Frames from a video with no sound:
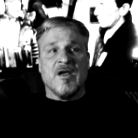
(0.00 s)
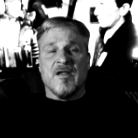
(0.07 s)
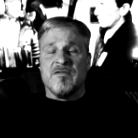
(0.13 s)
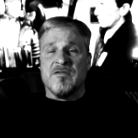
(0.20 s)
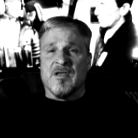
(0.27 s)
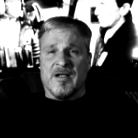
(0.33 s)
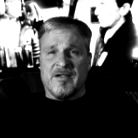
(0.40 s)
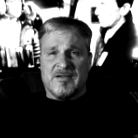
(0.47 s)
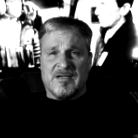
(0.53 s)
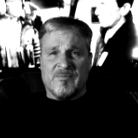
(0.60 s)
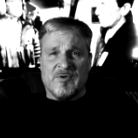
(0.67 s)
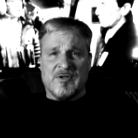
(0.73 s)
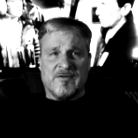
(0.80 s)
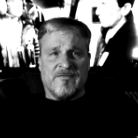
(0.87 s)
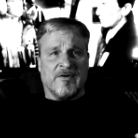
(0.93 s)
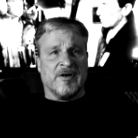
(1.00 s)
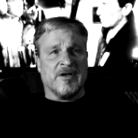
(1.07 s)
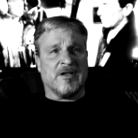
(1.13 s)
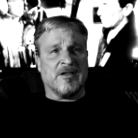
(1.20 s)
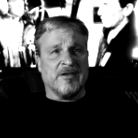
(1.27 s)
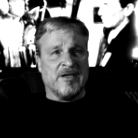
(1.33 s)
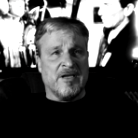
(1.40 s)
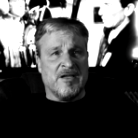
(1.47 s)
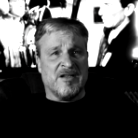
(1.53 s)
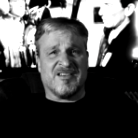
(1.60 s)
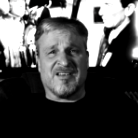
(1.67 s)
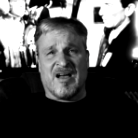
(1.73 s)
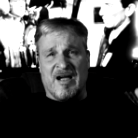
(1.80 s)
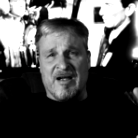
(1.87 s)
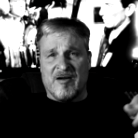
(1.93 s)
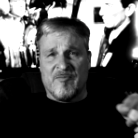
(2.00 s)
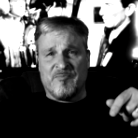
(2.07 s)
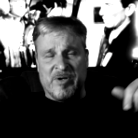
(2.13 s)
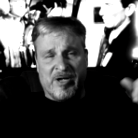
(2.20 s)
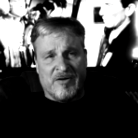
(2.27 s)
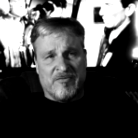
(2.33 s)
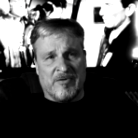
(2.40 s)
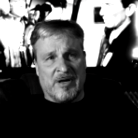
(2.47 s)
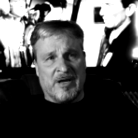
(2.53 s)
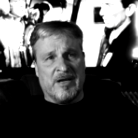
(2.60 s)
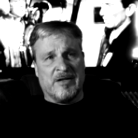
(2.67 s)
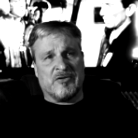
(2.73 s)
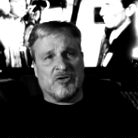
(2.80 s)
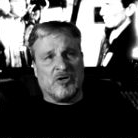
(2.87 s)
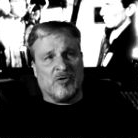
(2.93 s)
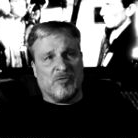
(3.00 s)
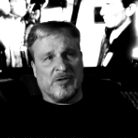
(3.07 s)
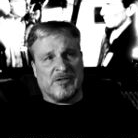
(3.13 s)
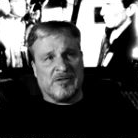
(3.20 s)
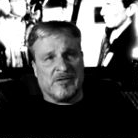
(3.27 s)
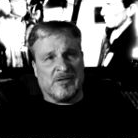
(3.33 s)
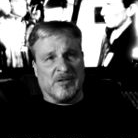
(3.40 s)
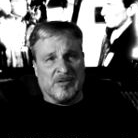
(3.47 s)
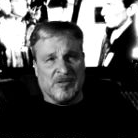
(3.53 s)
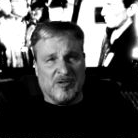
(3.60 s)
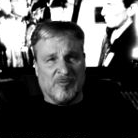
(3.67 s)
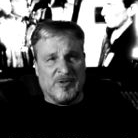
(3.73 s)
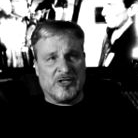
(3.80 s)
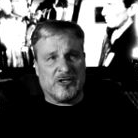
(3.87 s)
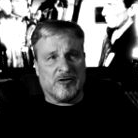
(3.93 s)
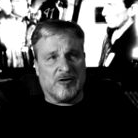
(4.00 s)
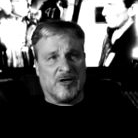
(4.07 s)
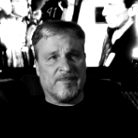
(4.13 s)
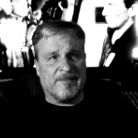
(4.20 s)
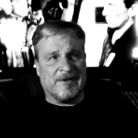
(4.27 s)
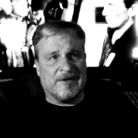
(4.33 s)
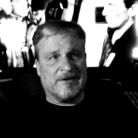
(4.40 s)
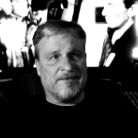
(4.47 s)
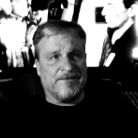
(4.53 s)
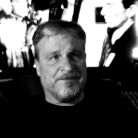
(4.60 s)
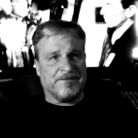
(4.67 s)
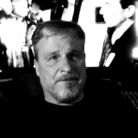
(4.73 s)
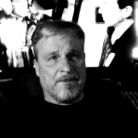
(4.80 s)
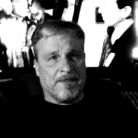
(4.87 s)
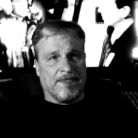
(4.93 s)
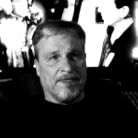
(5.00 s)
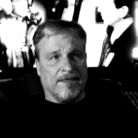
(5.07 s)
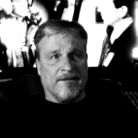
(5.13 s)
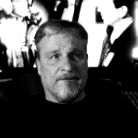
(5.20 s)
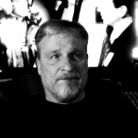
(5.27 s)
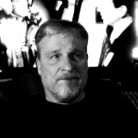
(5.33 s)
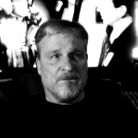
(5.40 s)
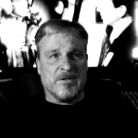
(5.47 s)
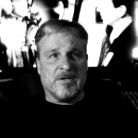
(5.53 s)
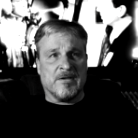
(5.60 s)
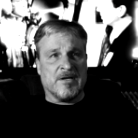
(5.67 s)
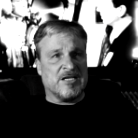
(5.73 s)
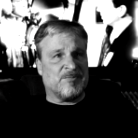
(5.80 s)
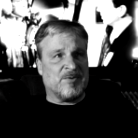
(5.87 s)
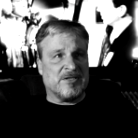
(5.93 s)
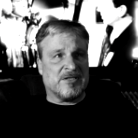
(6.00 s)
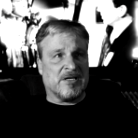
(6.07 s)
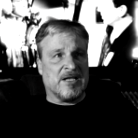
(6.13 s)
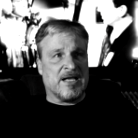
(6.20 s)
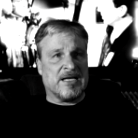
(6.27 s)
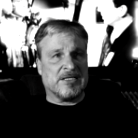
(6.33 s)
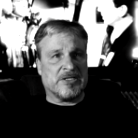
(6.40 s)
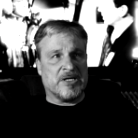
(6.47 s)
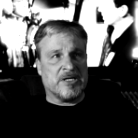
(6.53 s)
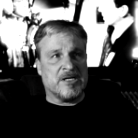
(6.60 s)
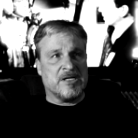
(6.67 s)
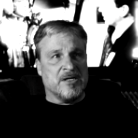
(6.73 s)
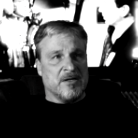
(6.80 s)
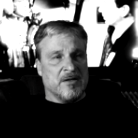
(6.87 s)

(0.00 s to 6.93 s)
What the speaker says: Nice image, very clean. It's a higher bit rate, so it's a little bit sharper with a nice piece of glass on it.